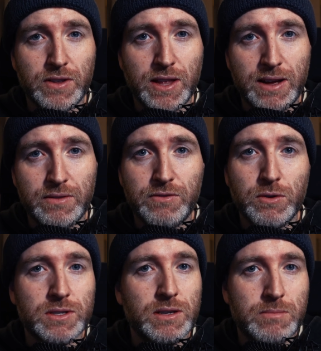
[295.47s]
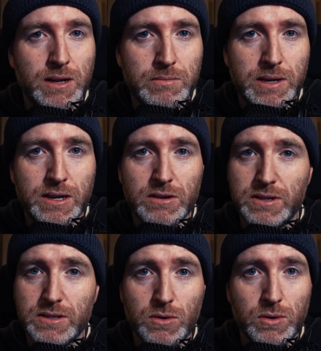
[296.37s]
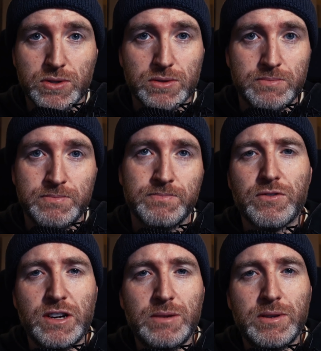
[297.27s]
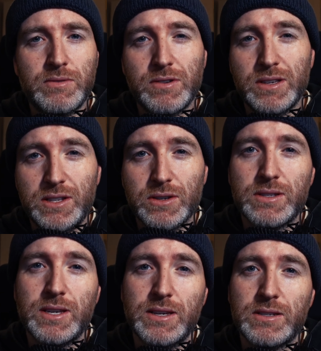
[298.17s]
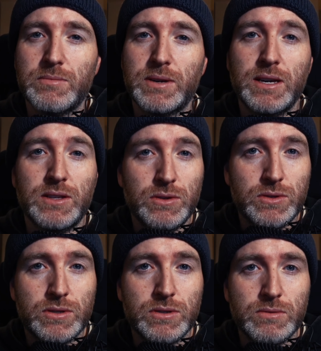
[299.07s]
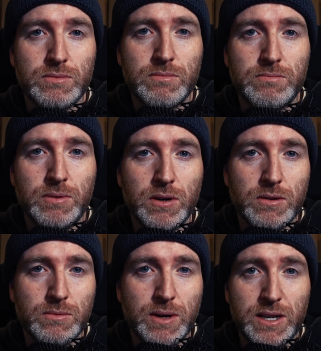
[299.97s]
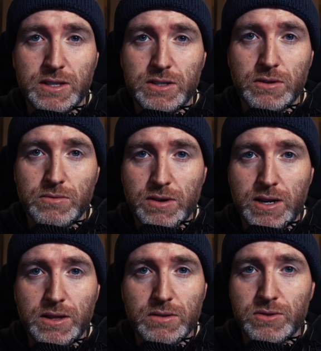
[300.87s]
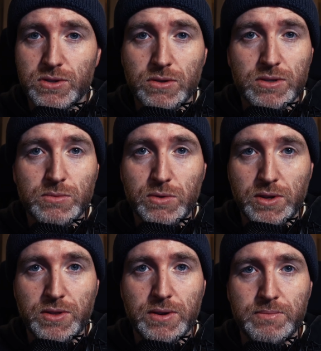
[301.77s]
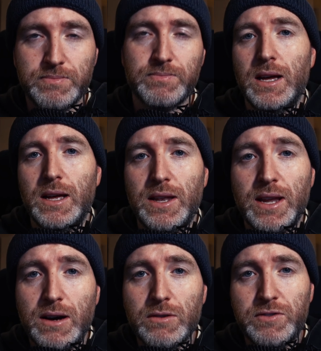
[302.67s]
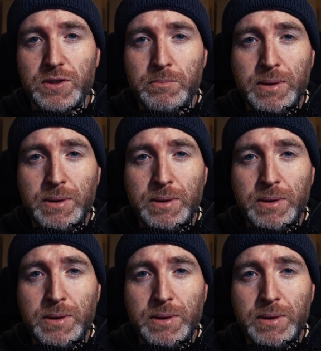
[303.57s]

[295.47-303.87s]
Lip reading: for that 14mm is awesome. Framing really does take some getting used to, but when it's done right, the results are worth it. Now for the